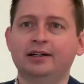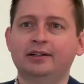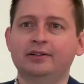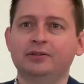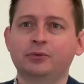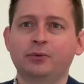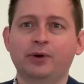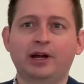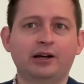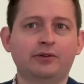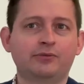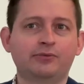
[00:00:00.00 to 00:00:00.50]

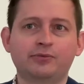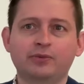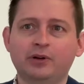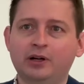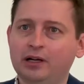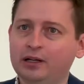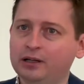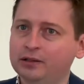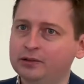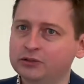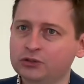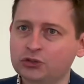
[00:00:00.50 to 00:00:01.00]
we have uh,
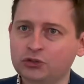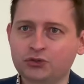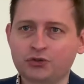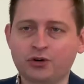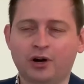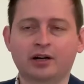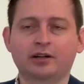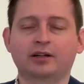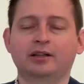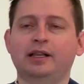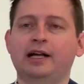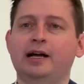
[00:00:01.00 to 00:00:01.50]

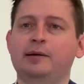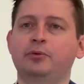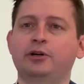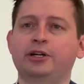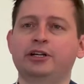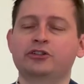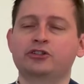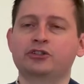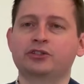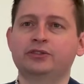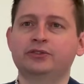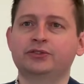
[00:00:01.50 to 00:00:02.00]
strong
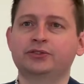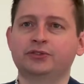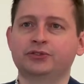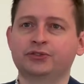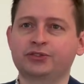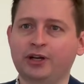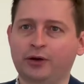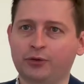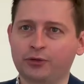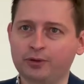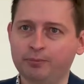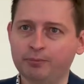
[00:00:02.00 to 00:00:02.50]
collaborations in
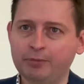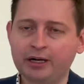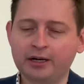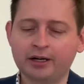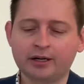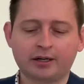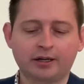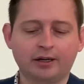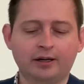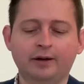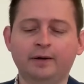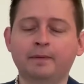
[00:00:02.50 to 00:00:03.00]
South
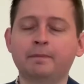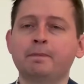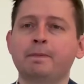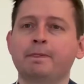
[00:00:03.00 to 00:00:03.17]
America.